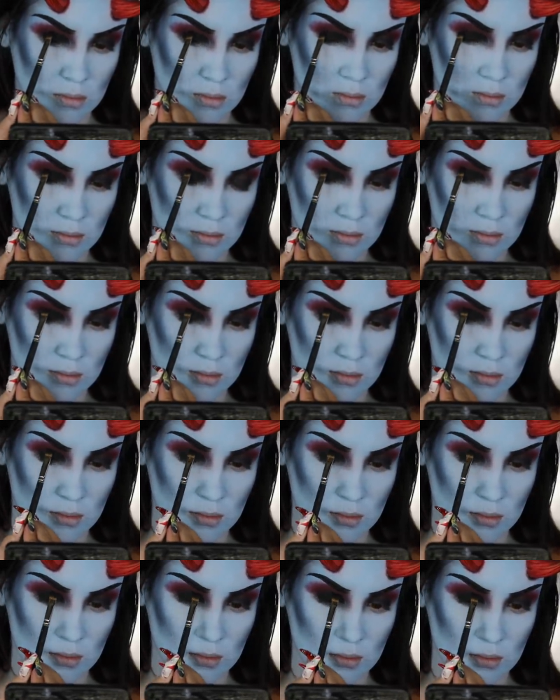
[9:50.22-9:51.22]

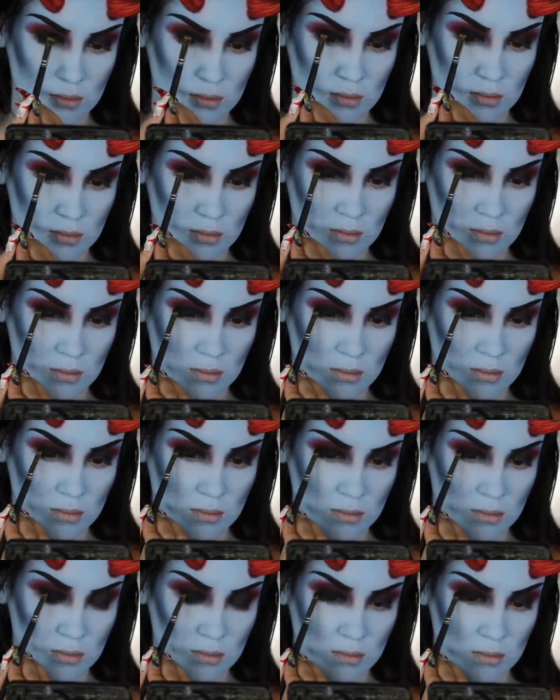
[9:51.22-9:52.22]

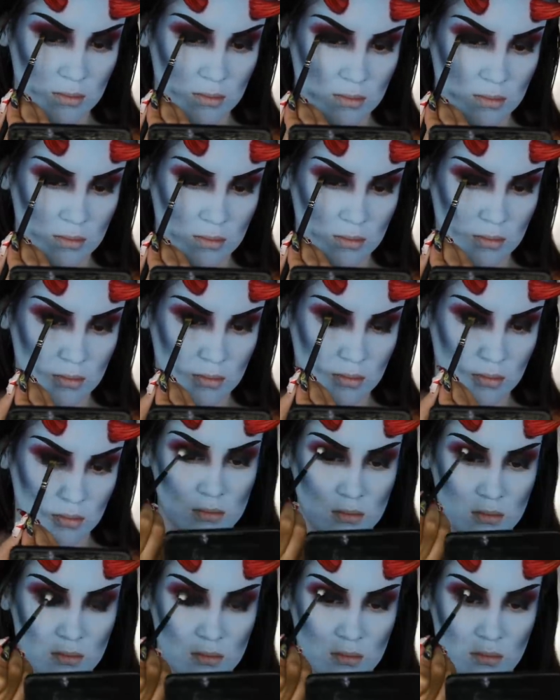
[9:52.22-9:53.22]

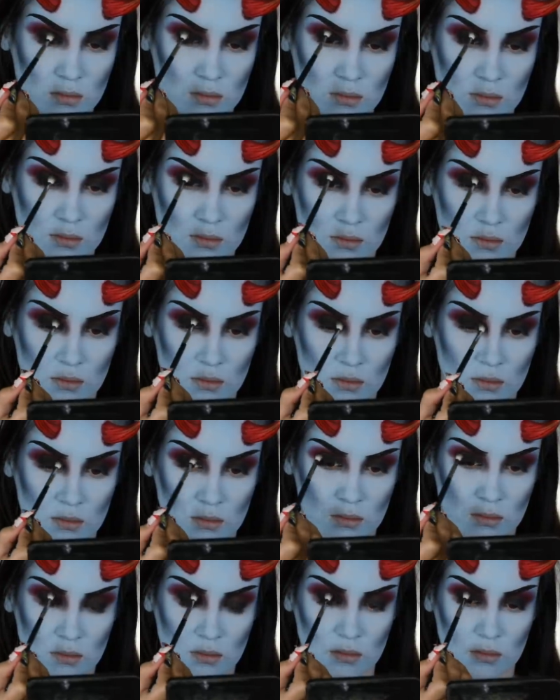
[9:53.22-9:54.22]

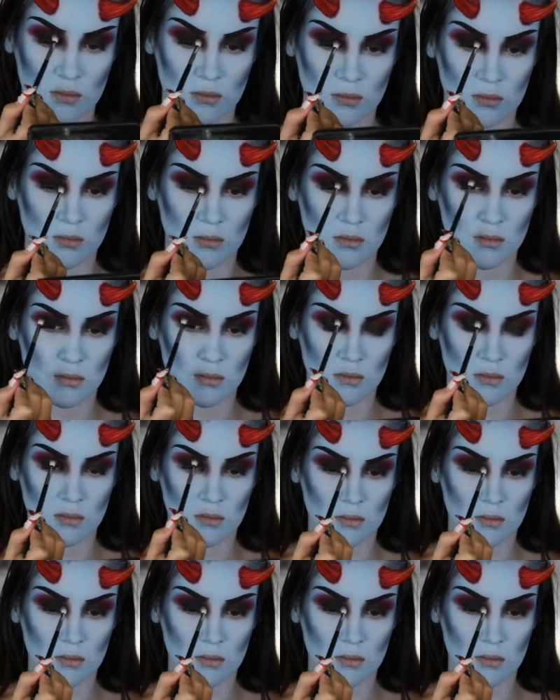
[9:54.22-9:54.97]
Nothing is said.